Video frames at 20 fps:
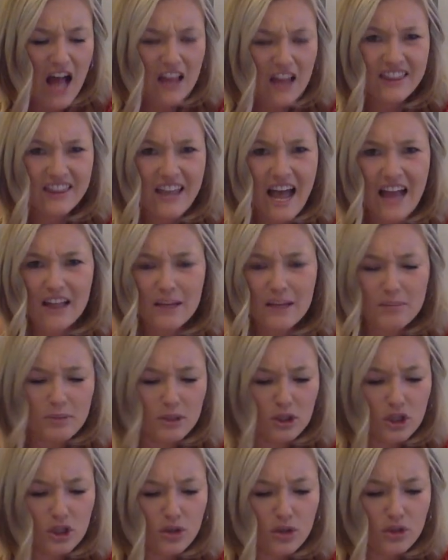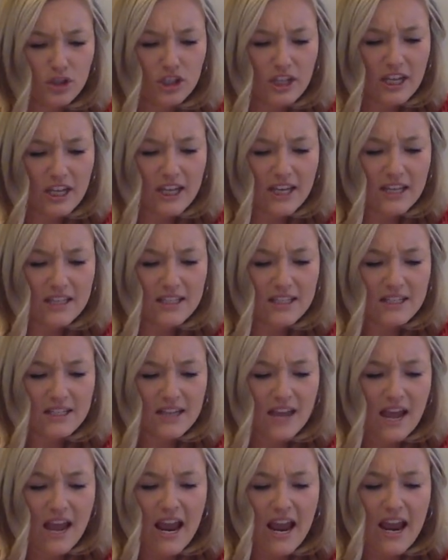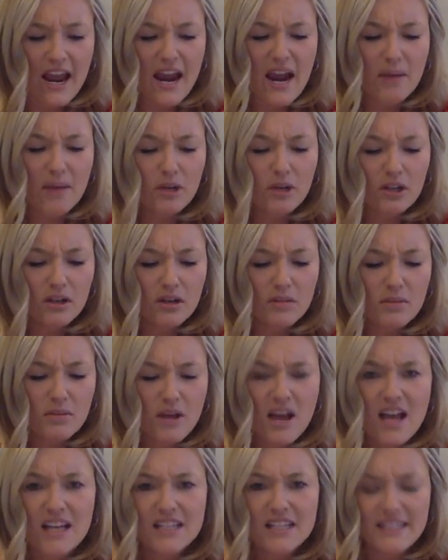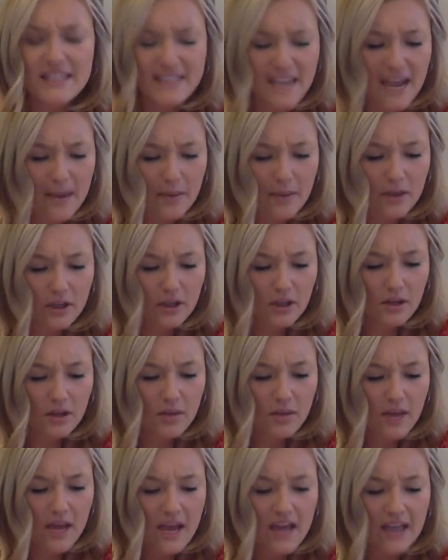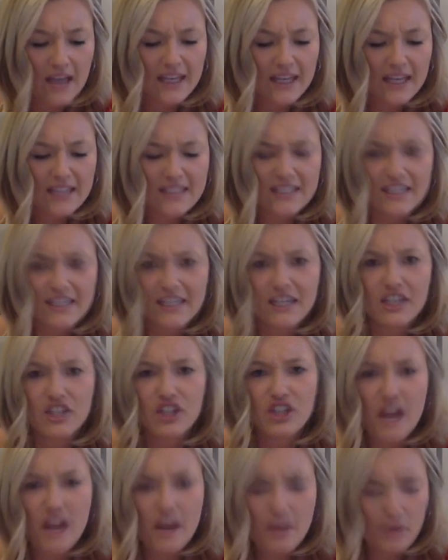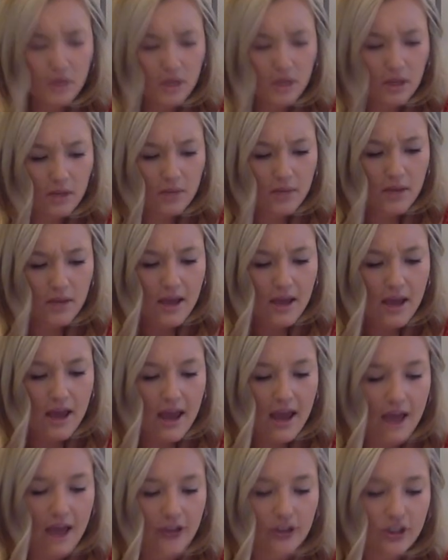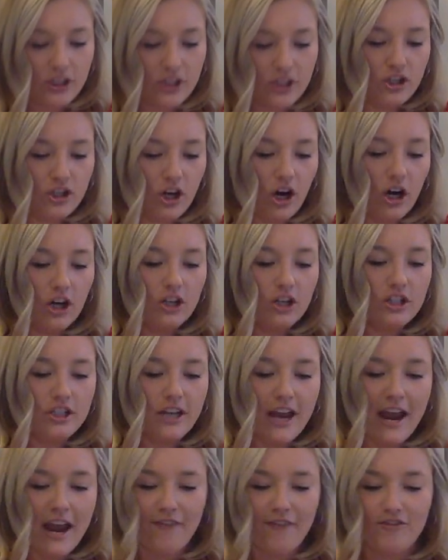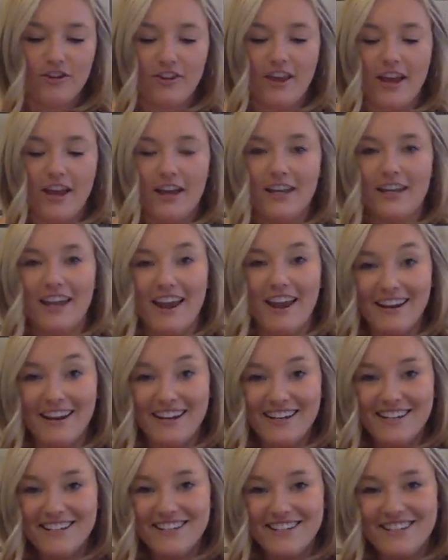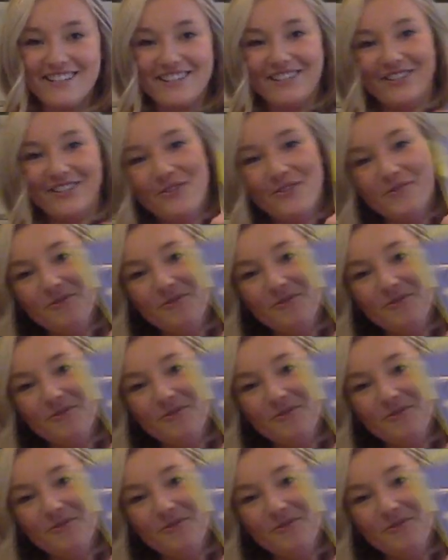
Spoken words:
lollapaloosh kids, hammered them, slammered them, kids and kajammered them, as she charged after that Katie Sue.